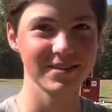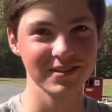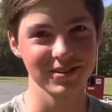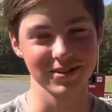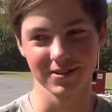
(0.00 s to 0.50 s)

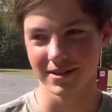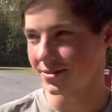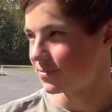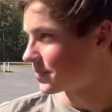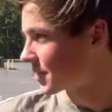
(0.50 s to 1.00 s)
Yeah. So,
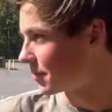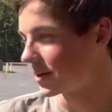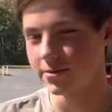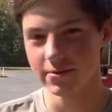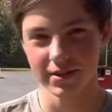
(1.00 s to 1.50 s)
but
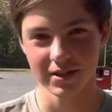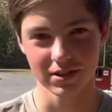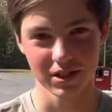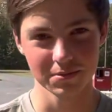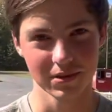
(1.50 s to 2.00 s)
I don't think
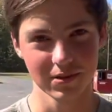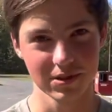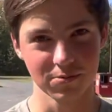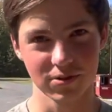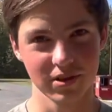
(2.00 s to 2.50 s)
James knows
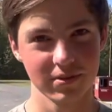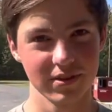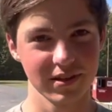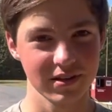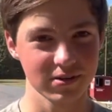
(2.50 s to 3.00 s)
I'm working with
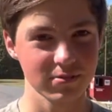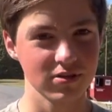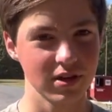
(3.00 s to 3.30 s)
Nick as much.